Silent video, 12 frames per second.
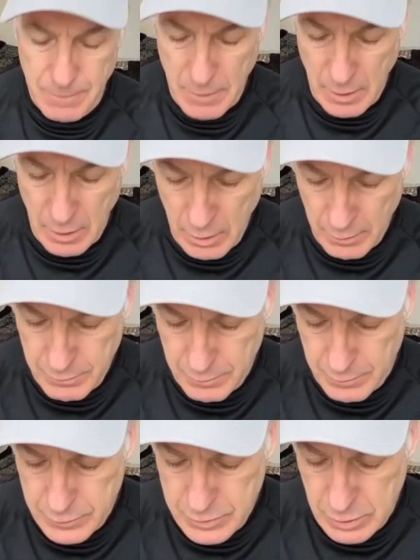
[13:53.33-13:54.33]

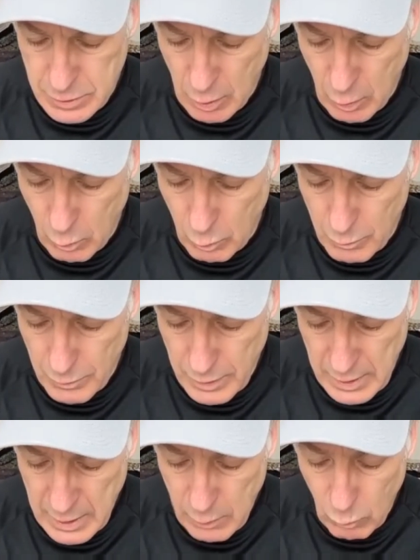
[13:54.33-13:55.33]
So
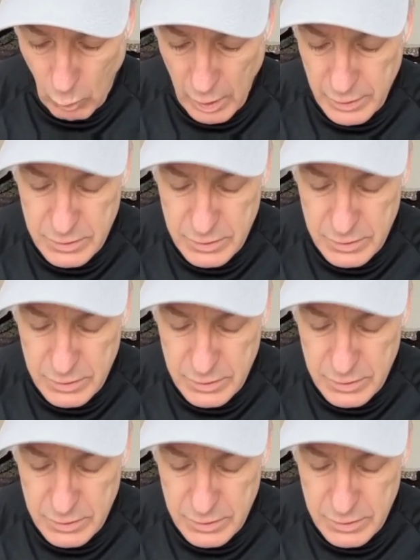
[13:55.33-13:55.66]
it was